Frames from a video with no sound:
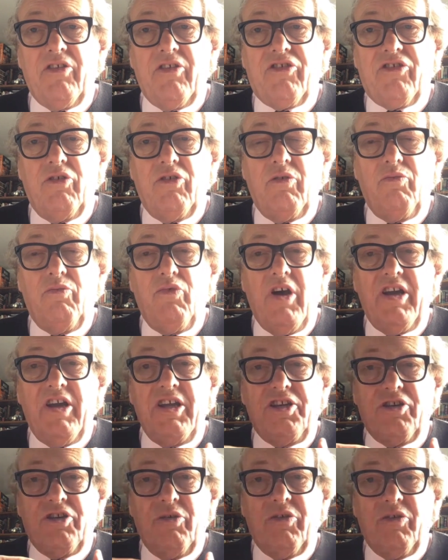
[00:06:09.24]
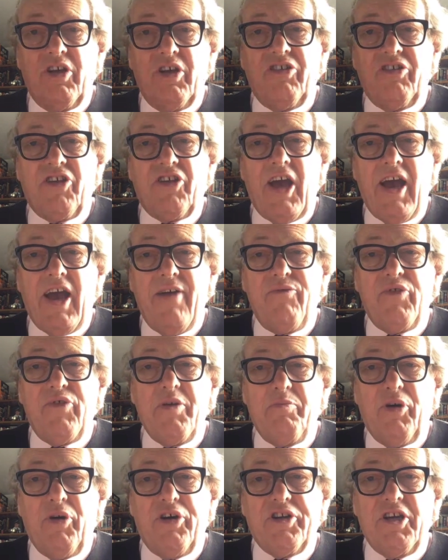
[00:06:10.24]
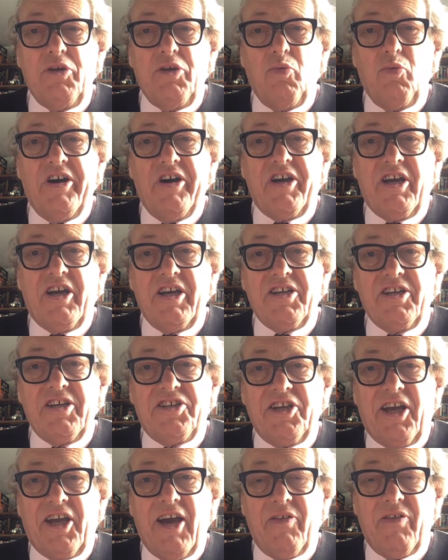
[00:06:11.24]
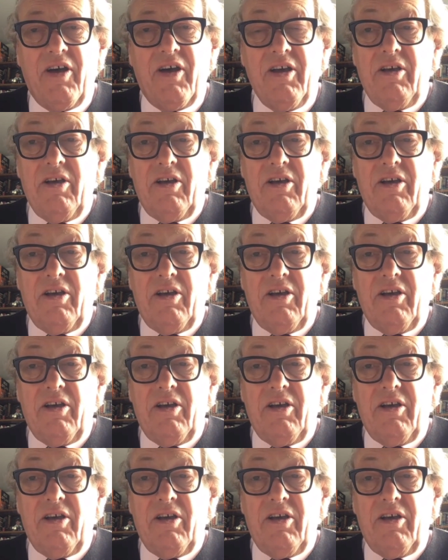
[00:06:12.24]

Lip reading: to really do this, everybody working together.